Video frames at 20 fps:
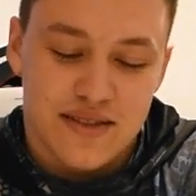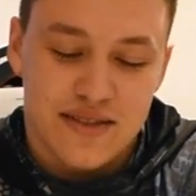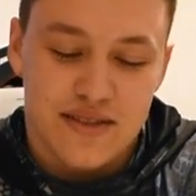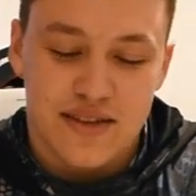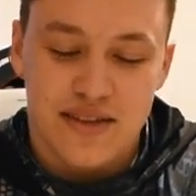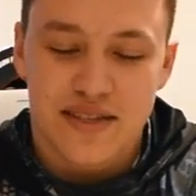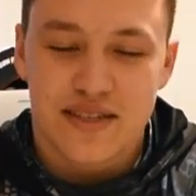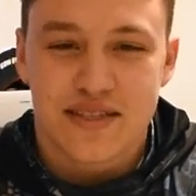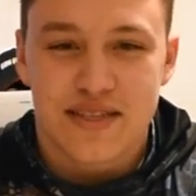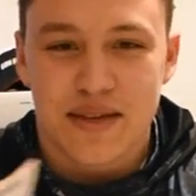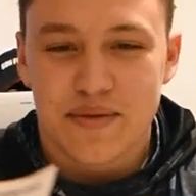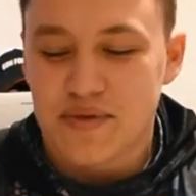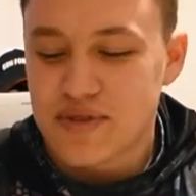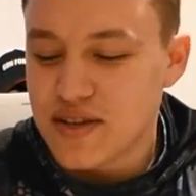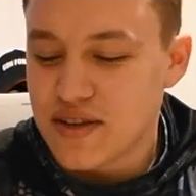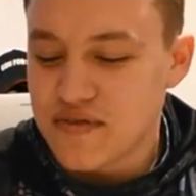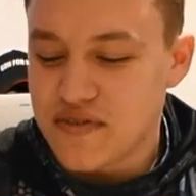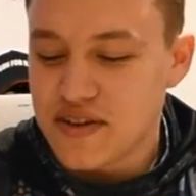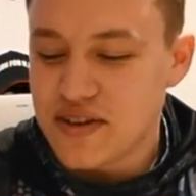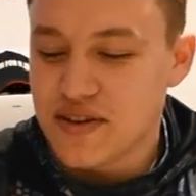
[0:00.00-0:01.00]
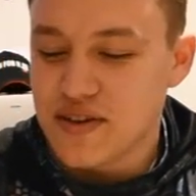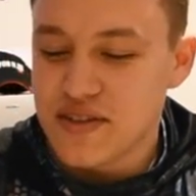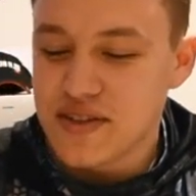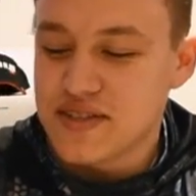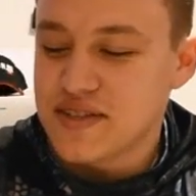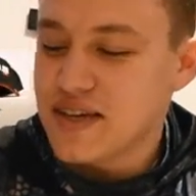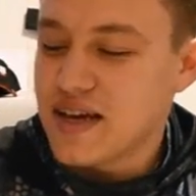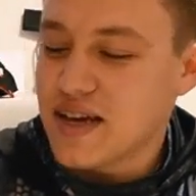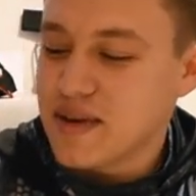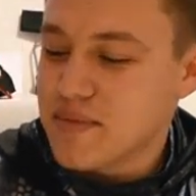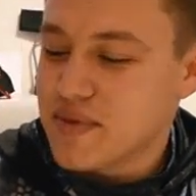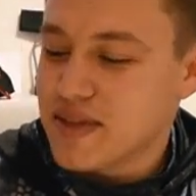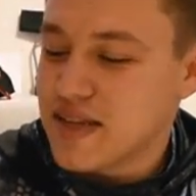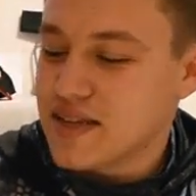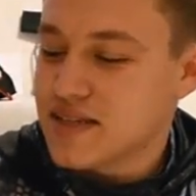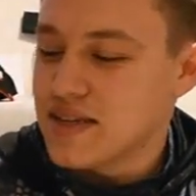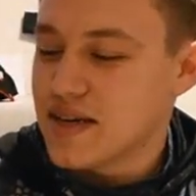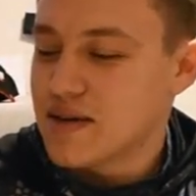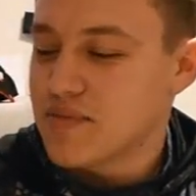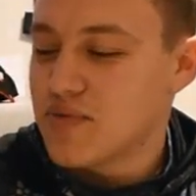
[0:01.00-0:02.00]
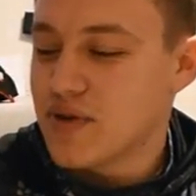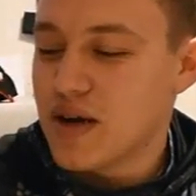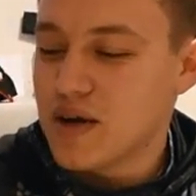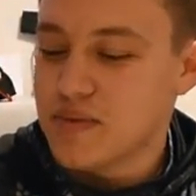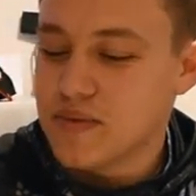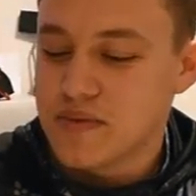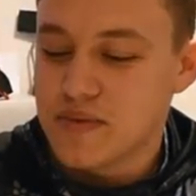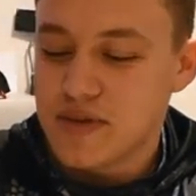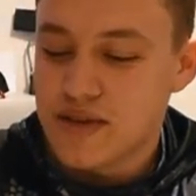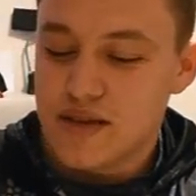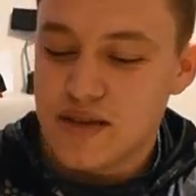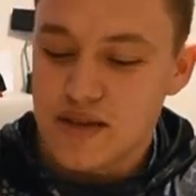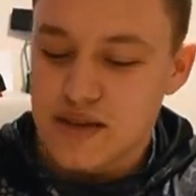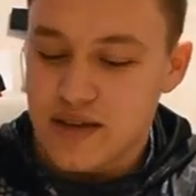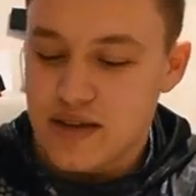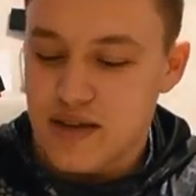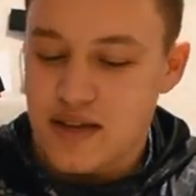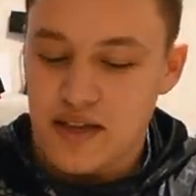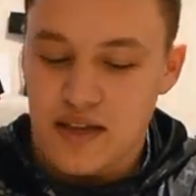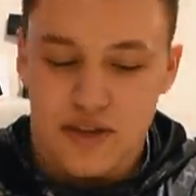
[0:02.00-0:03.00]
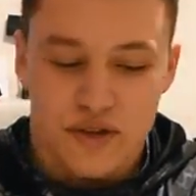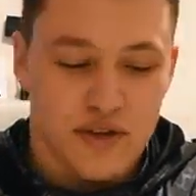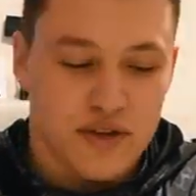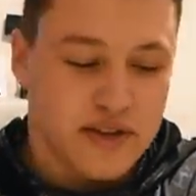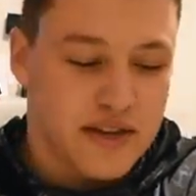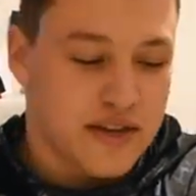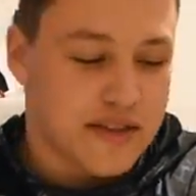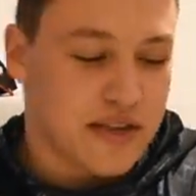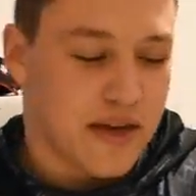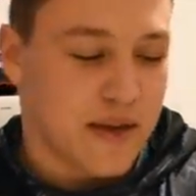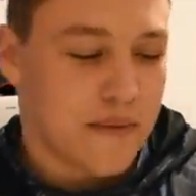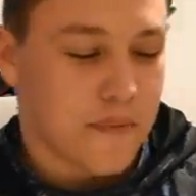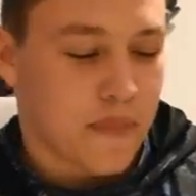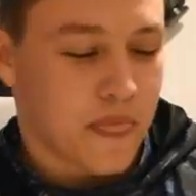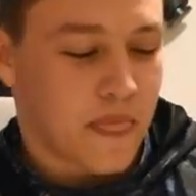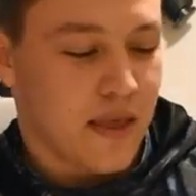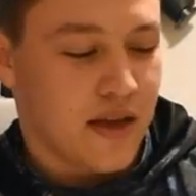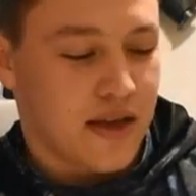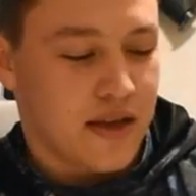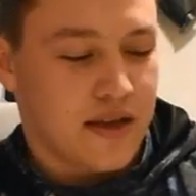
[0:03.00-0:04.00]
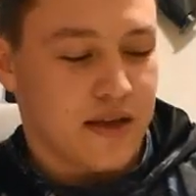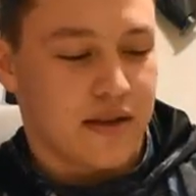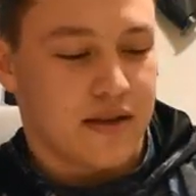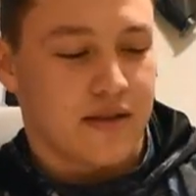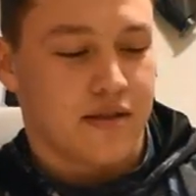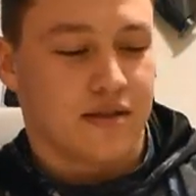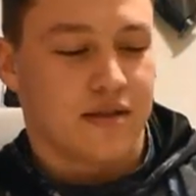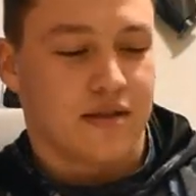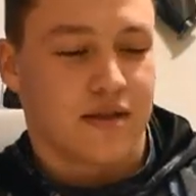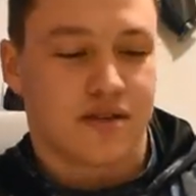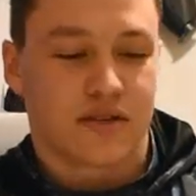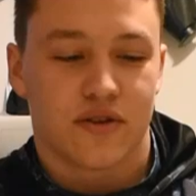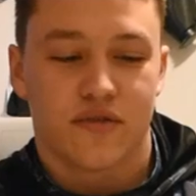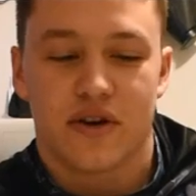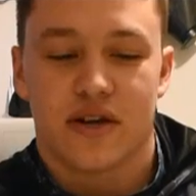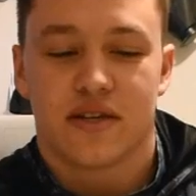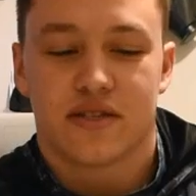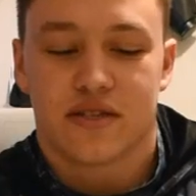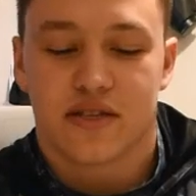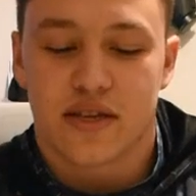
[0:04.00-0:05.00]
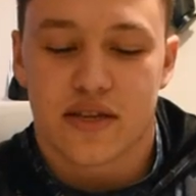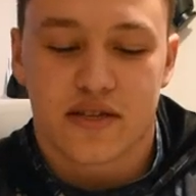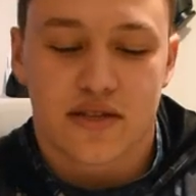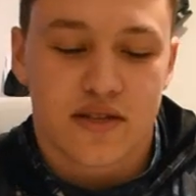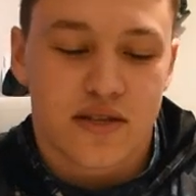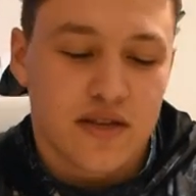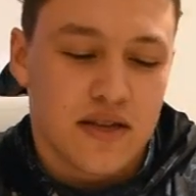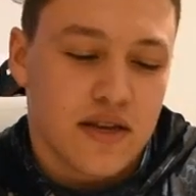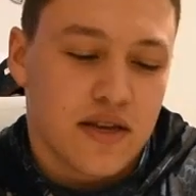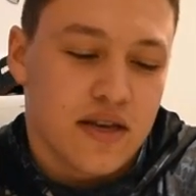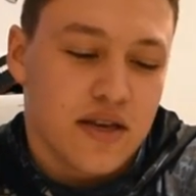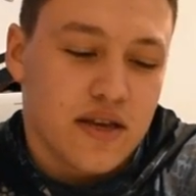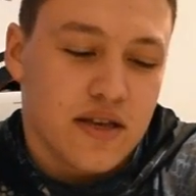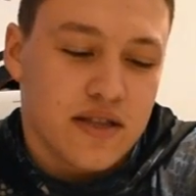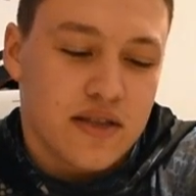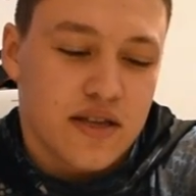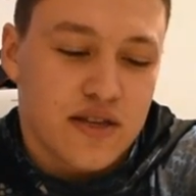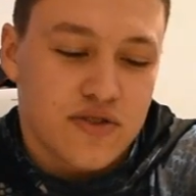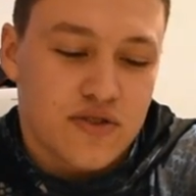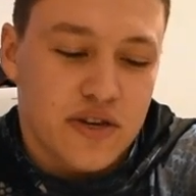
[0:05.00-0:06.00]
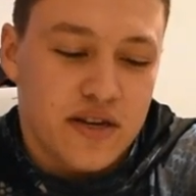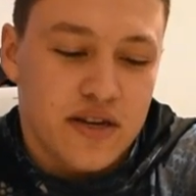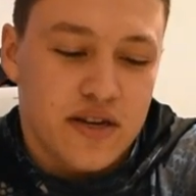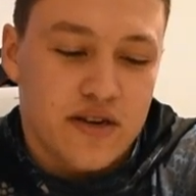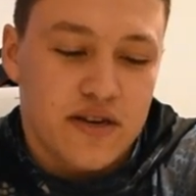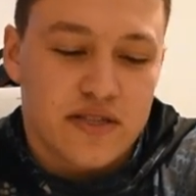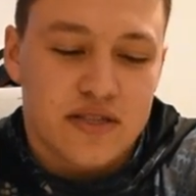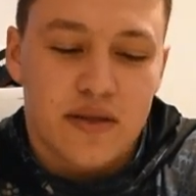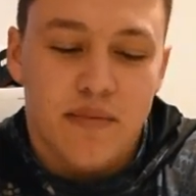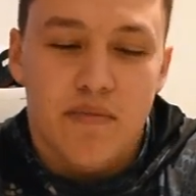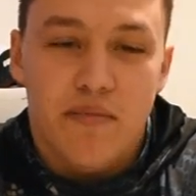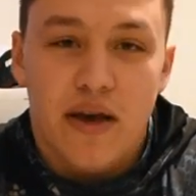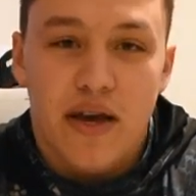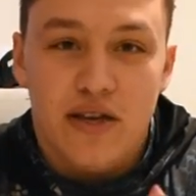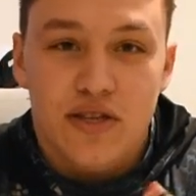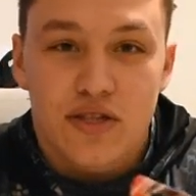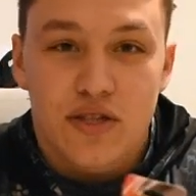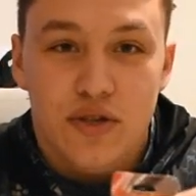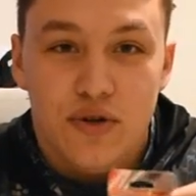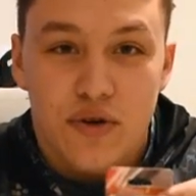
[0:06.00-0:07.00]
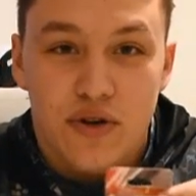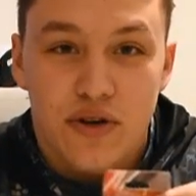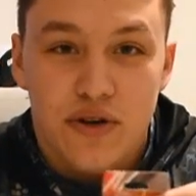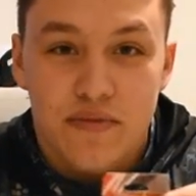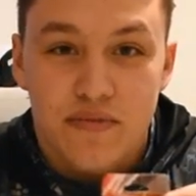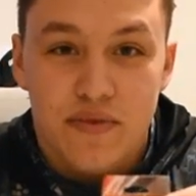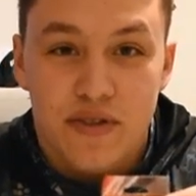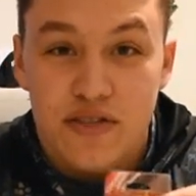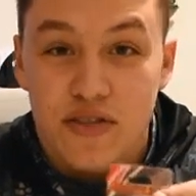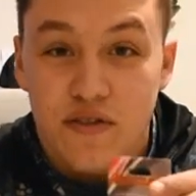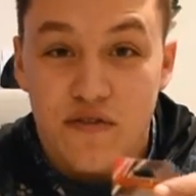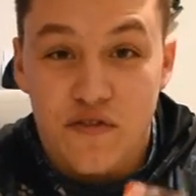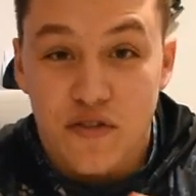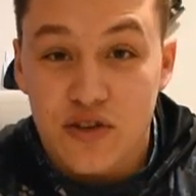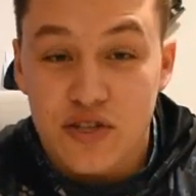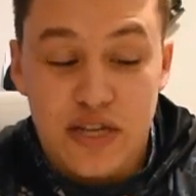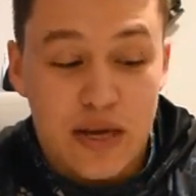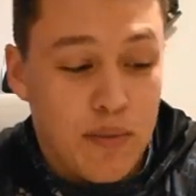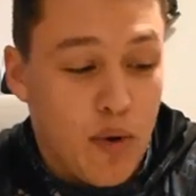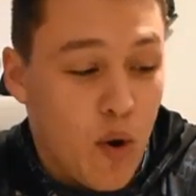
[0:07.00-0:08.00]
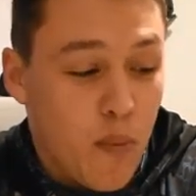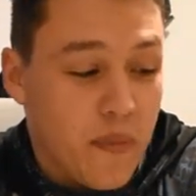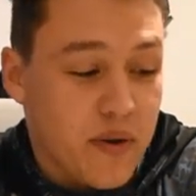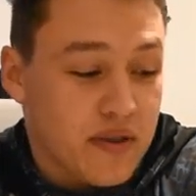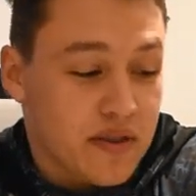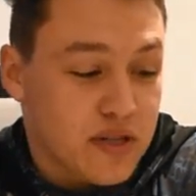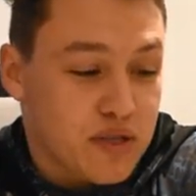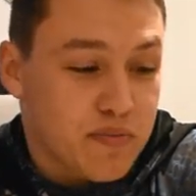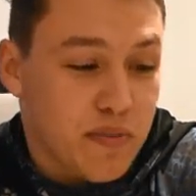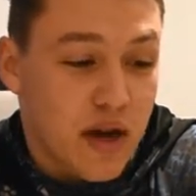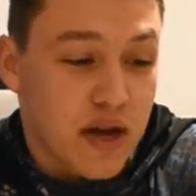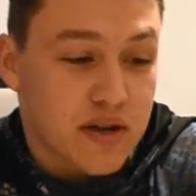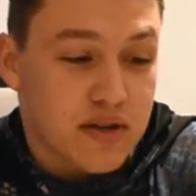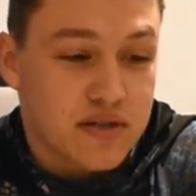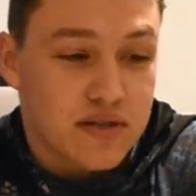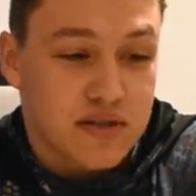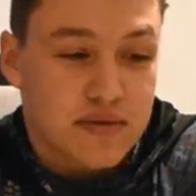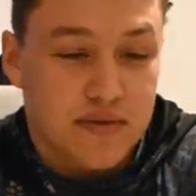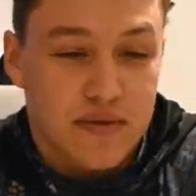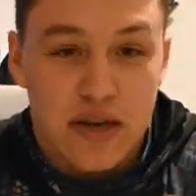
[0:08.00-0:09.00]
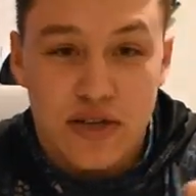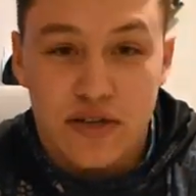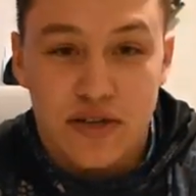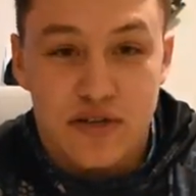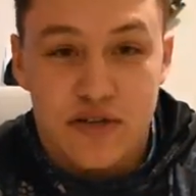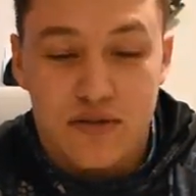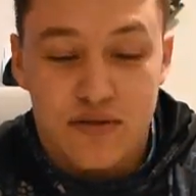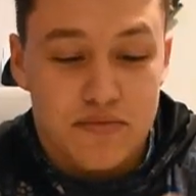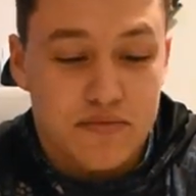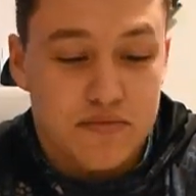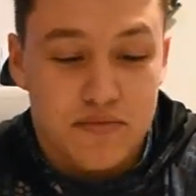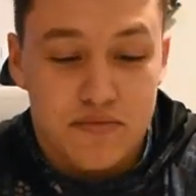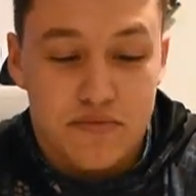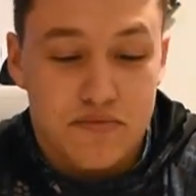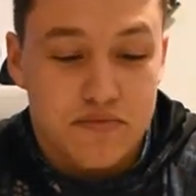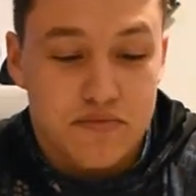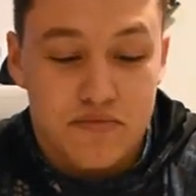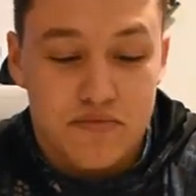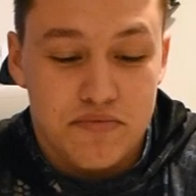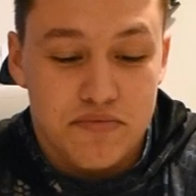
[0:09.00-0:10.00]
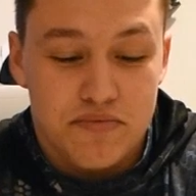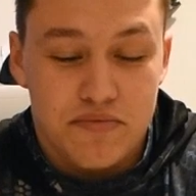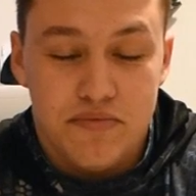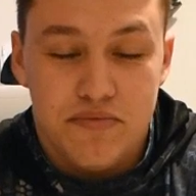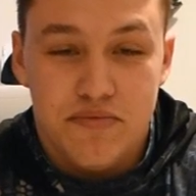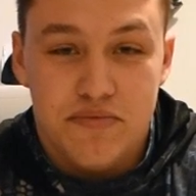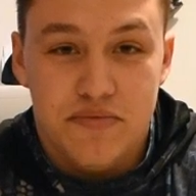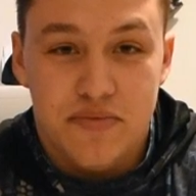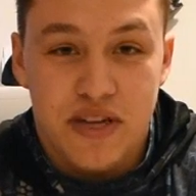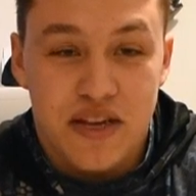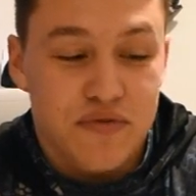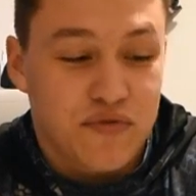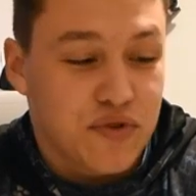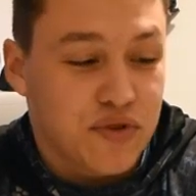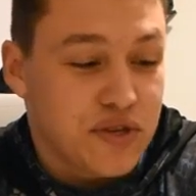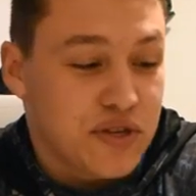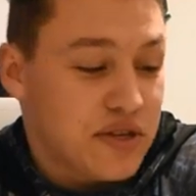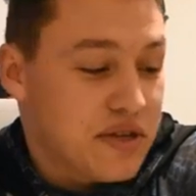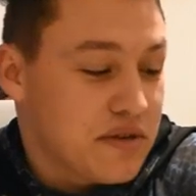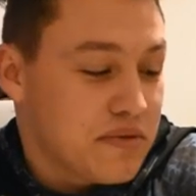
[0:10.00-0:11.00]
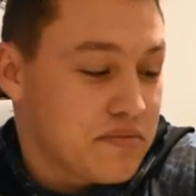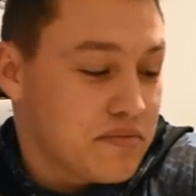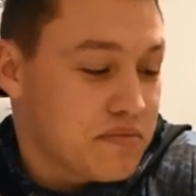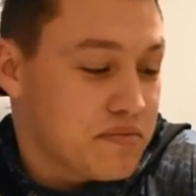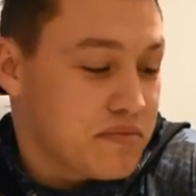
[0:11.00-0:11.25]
you get the same stuff in here all the time, but that's not a problem. I like looking at that. Let's go right into this. This right here is the Max Lure. This is the first time opening this box. I just didn't really...